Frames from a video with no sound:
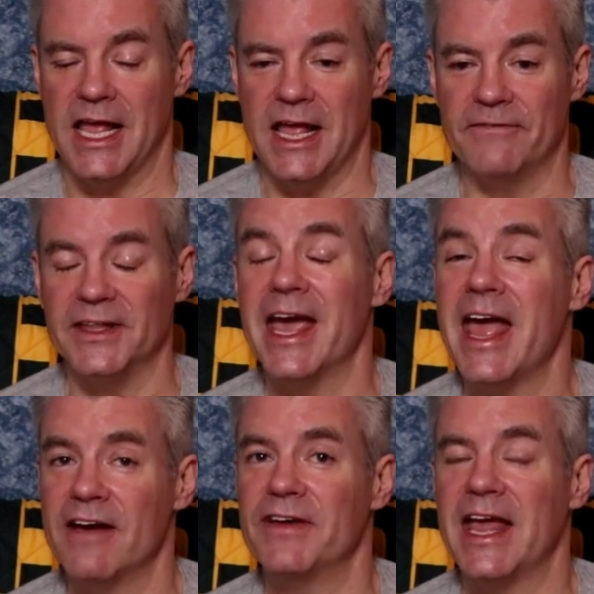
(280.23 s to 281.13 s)
If they
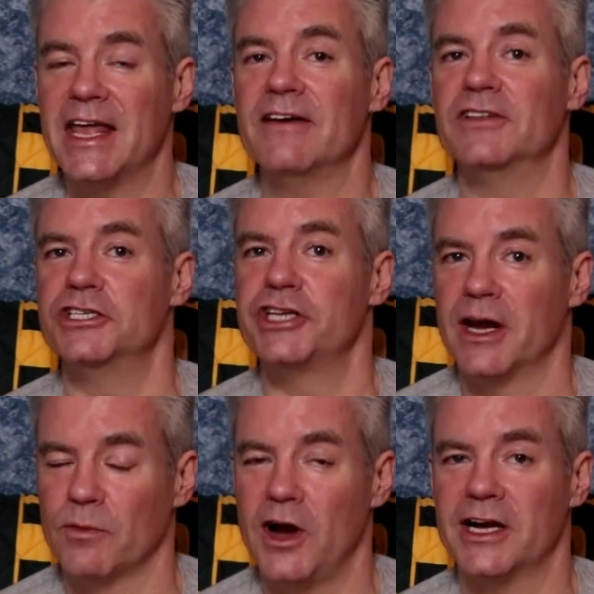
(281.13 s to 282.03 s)
have any of the
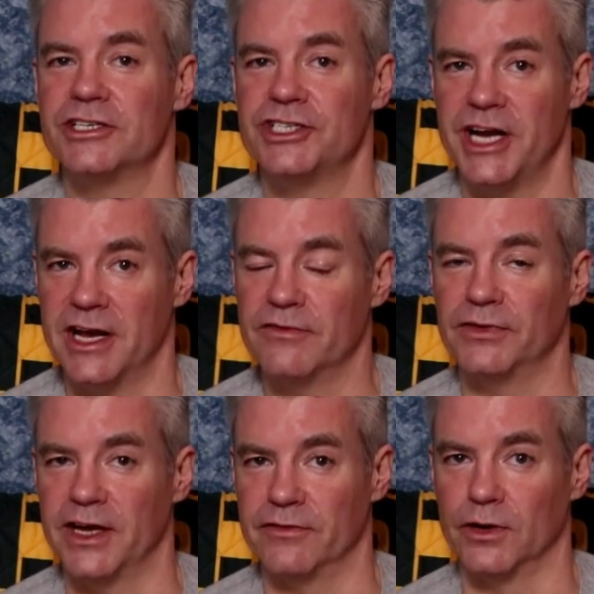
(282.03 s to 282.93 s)
Shamrock Shake
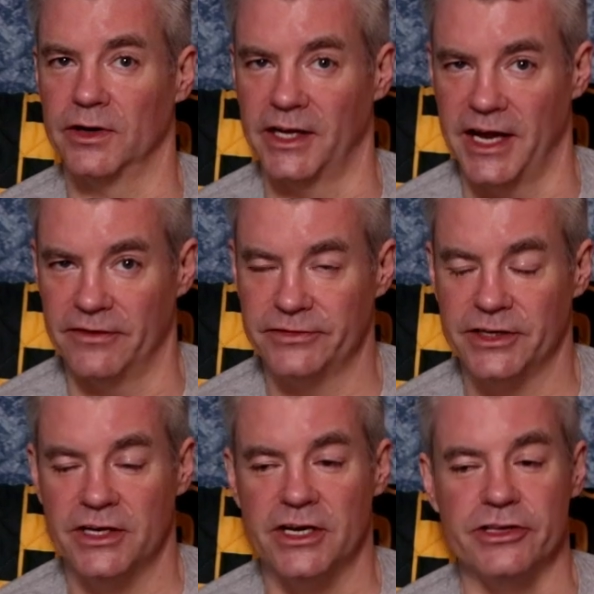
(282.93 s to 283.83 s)
flavor left,
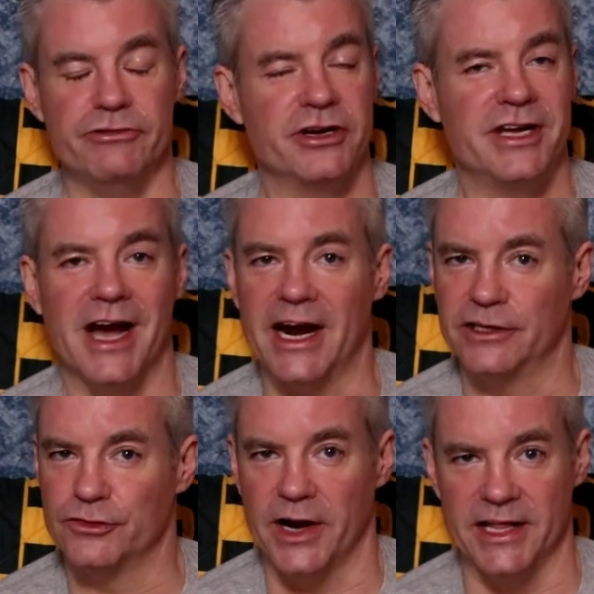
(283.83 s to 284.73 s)
you gotta
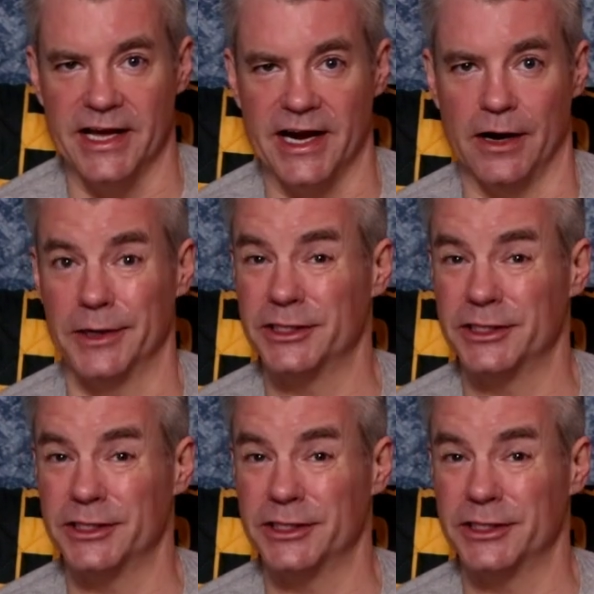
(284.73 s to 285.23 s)
try that out.